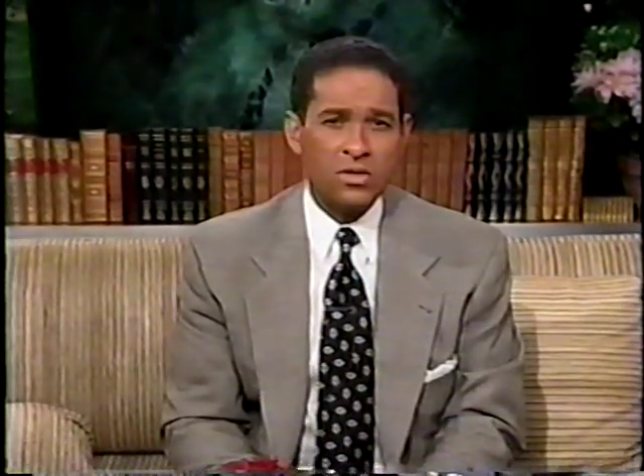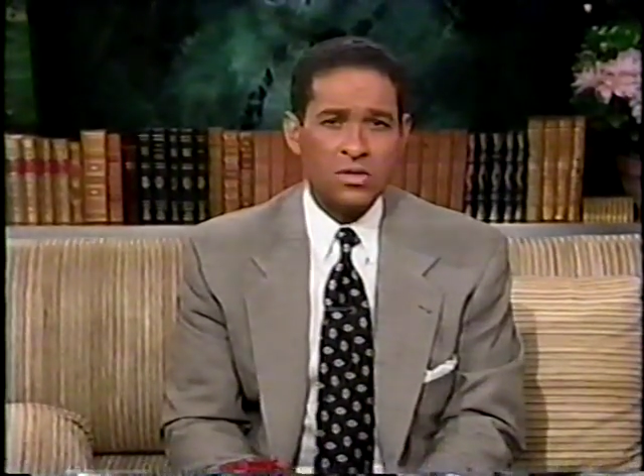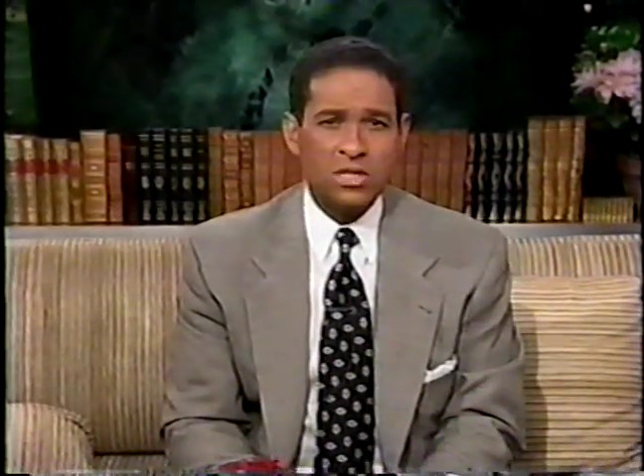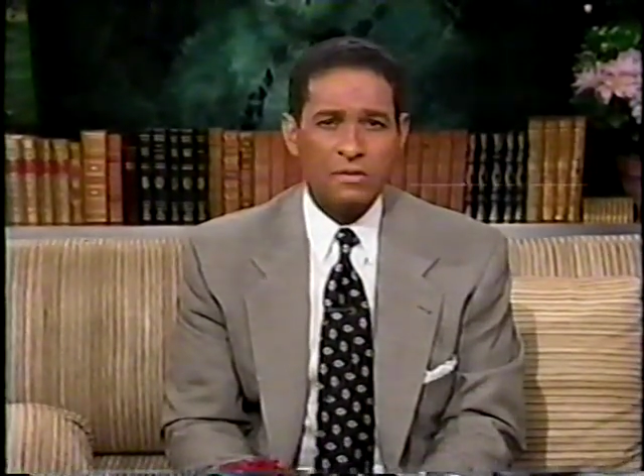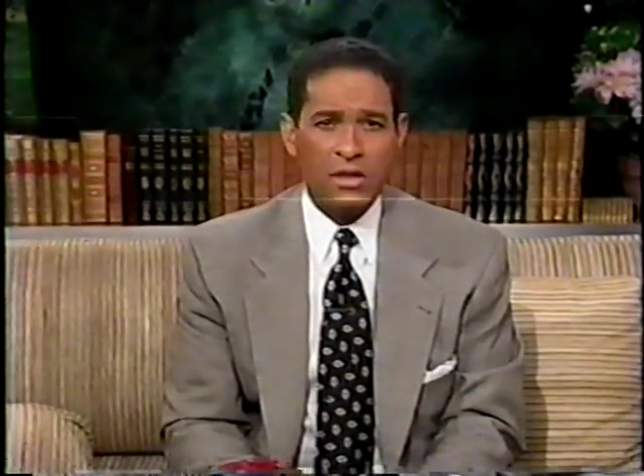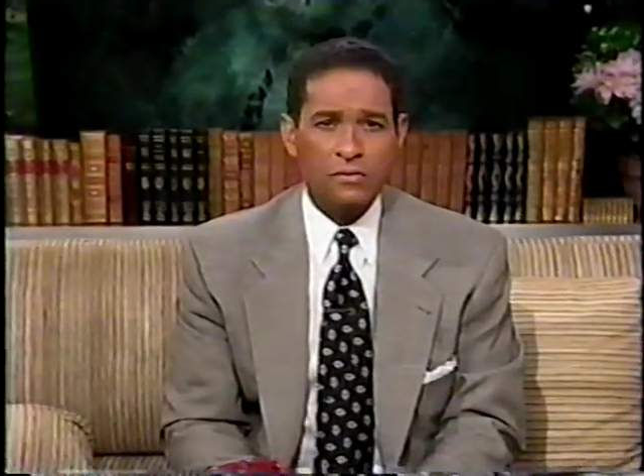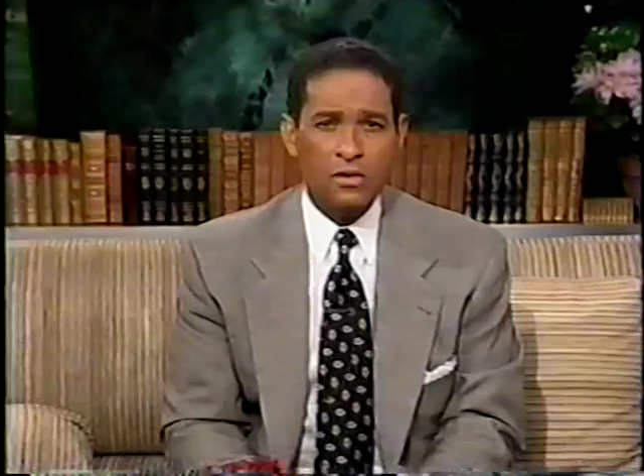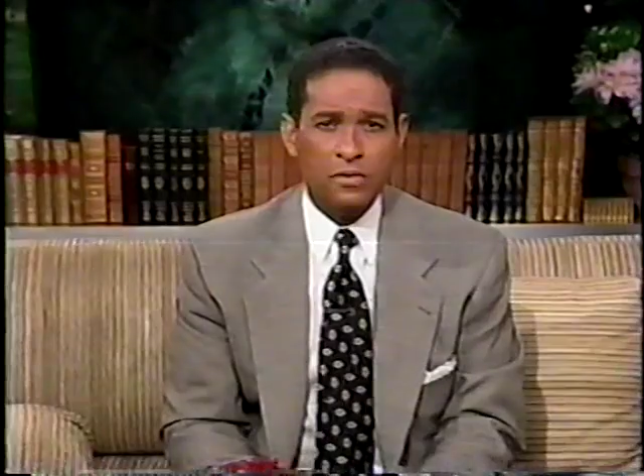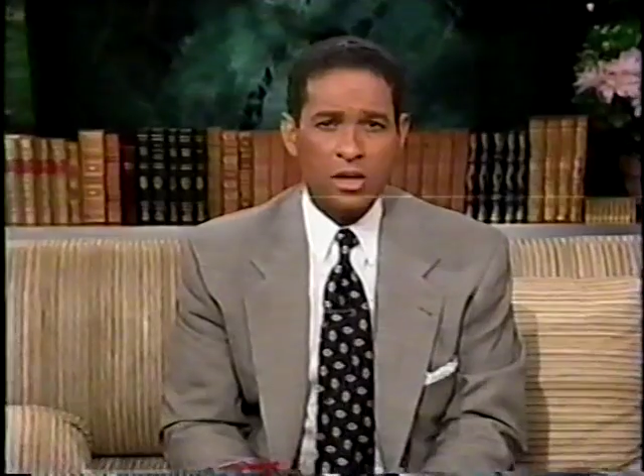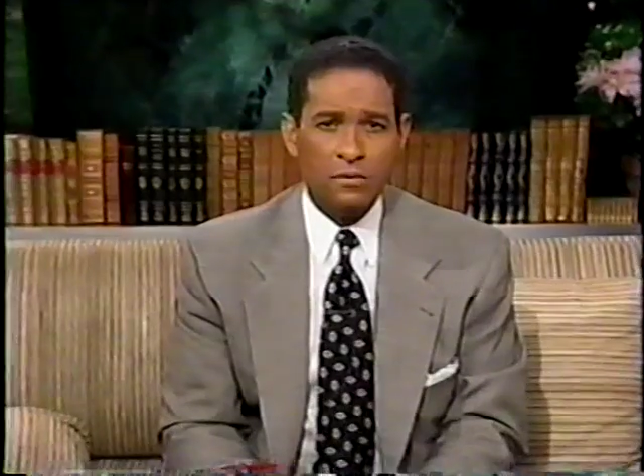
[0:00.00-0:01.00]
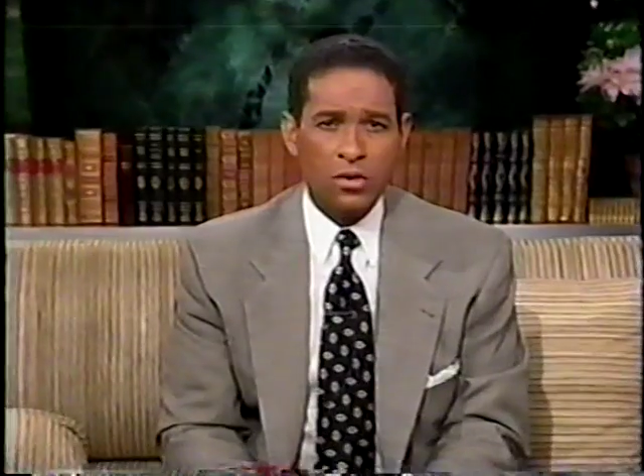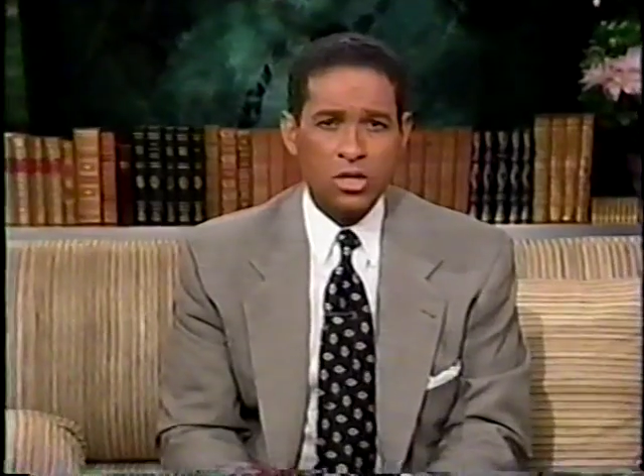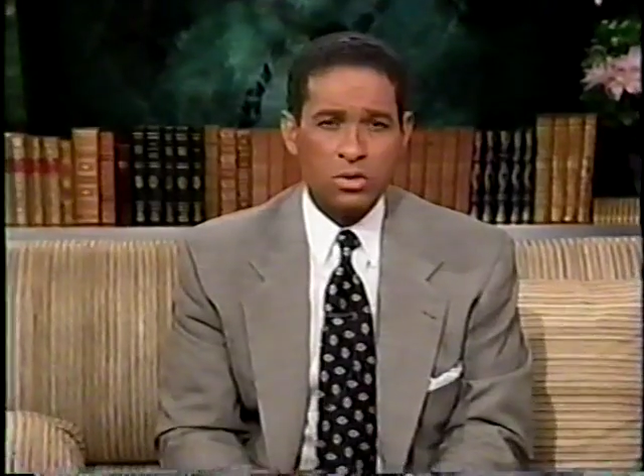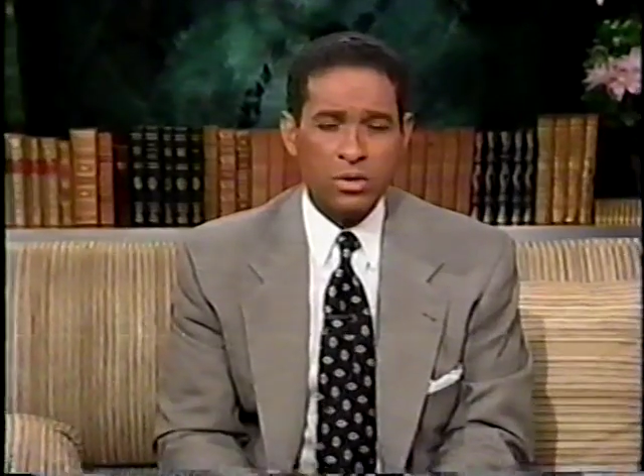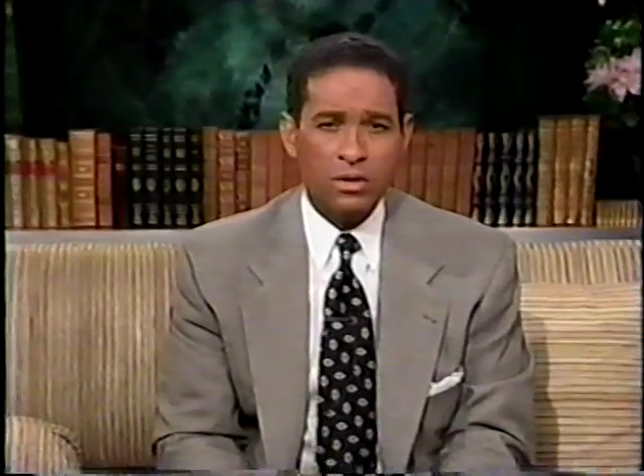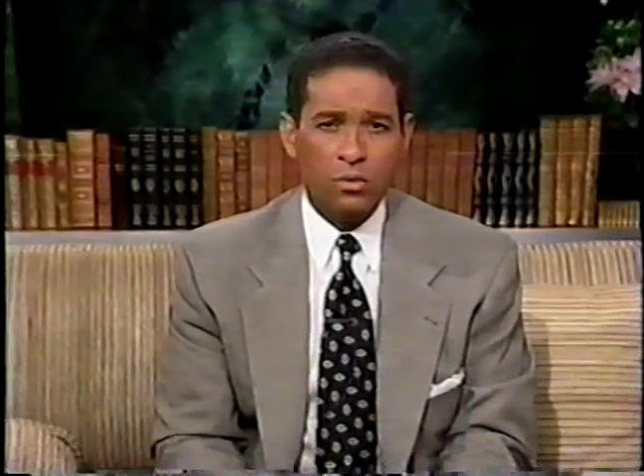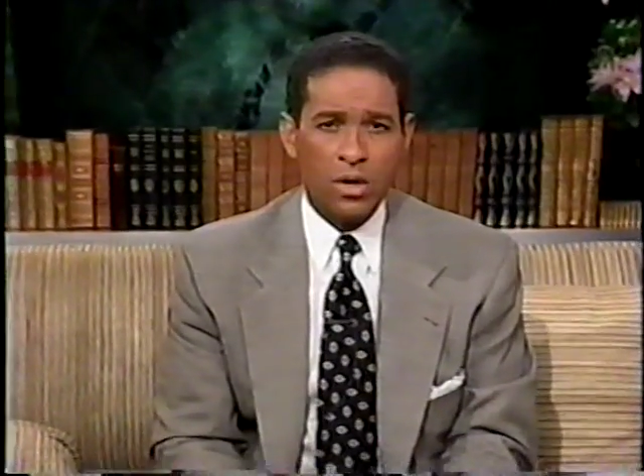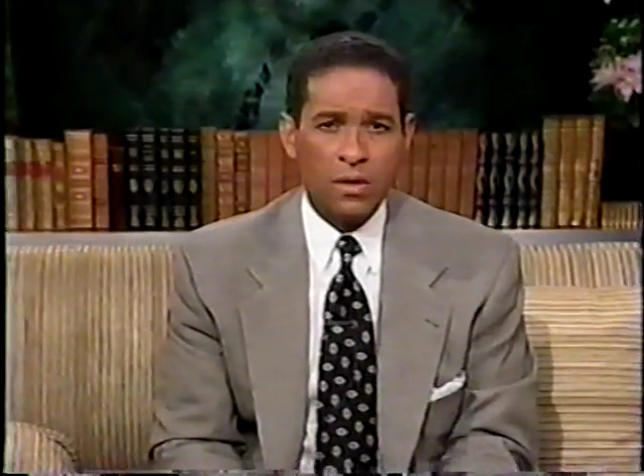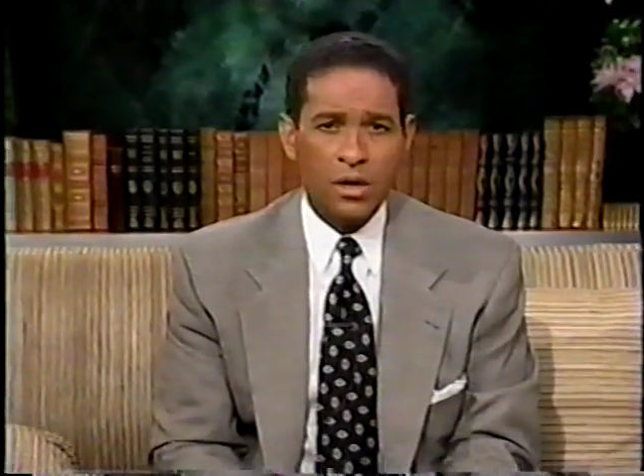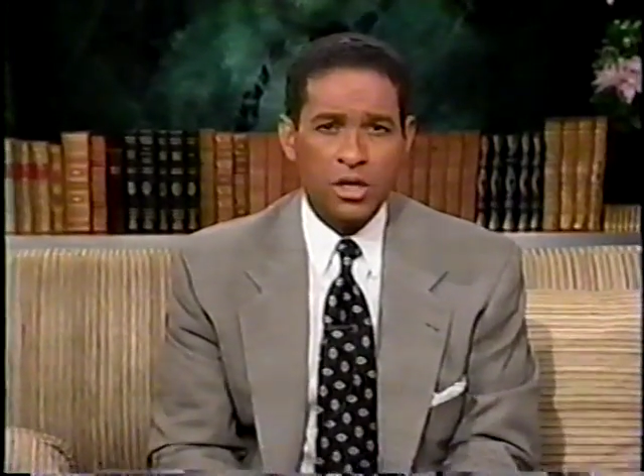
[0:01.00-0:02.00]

the 75th anniversary of one of